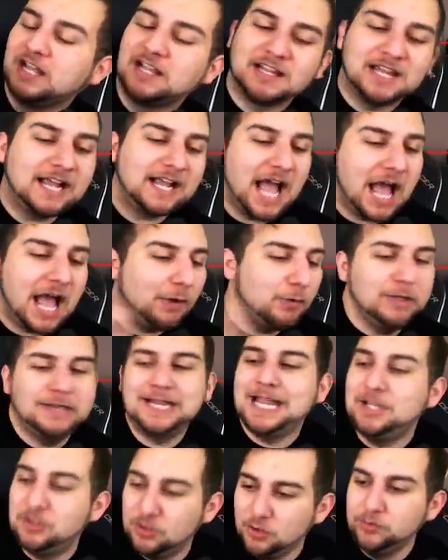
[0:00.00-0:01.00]
Like how would
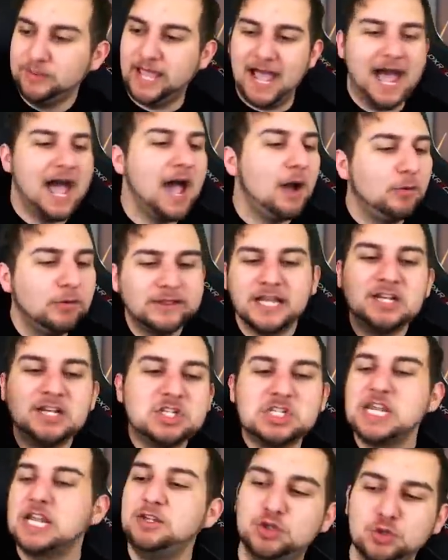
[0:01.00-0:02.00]
they do that? How would they
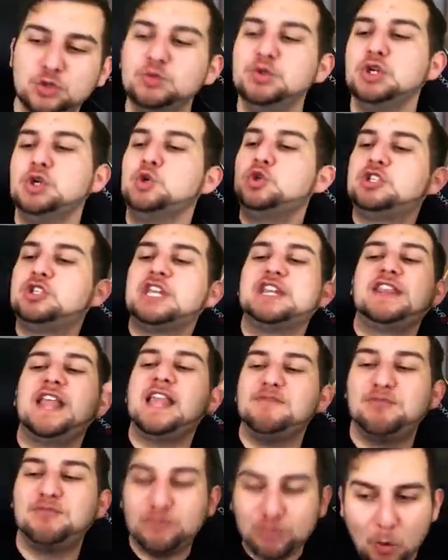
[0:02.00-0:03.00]
send you nudes and
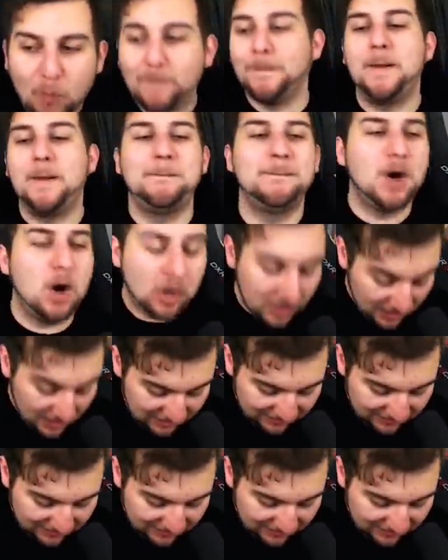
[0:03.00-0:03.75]
then form a butt?